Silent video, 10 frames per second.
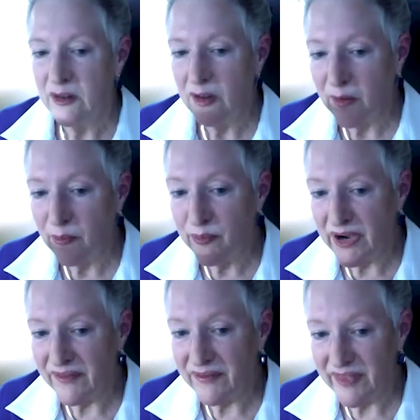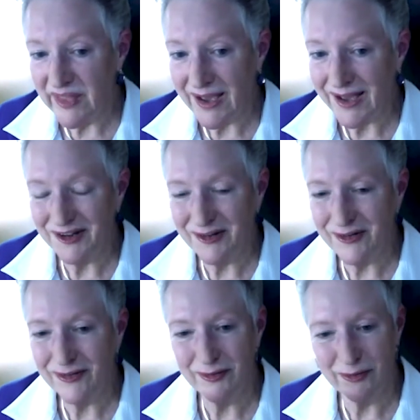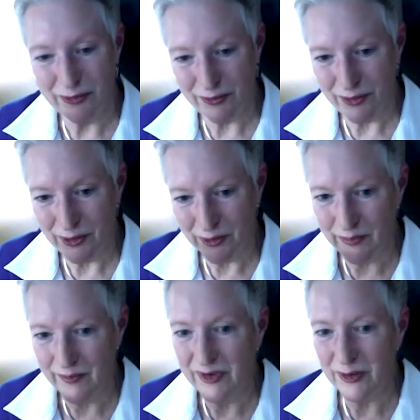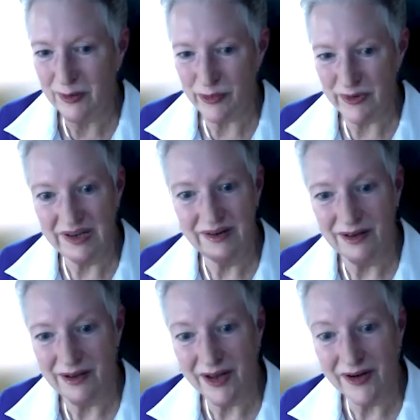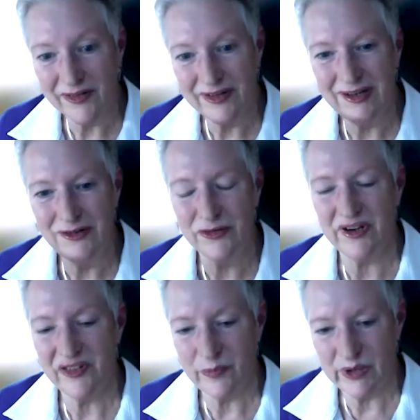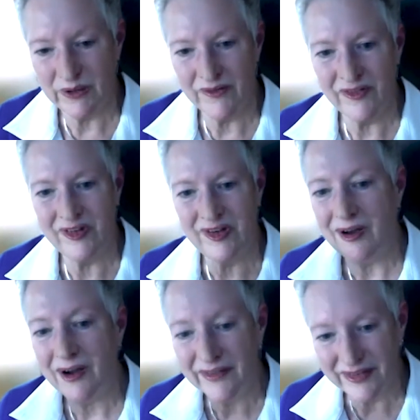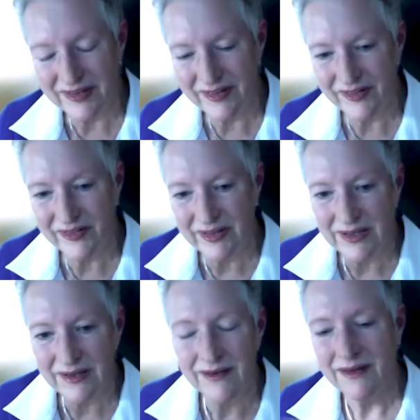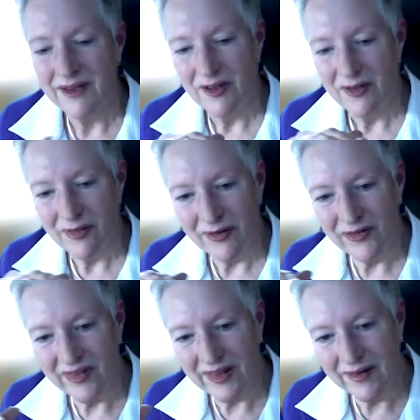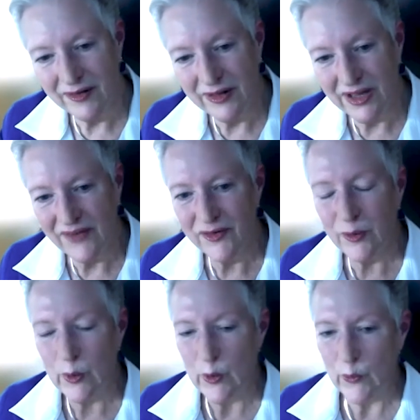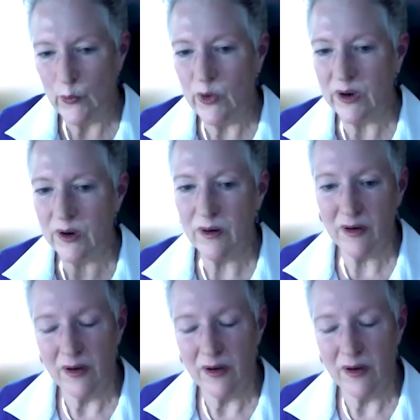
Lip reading: Above that is, to your point, honesty, transparency, authenticity. There's that level where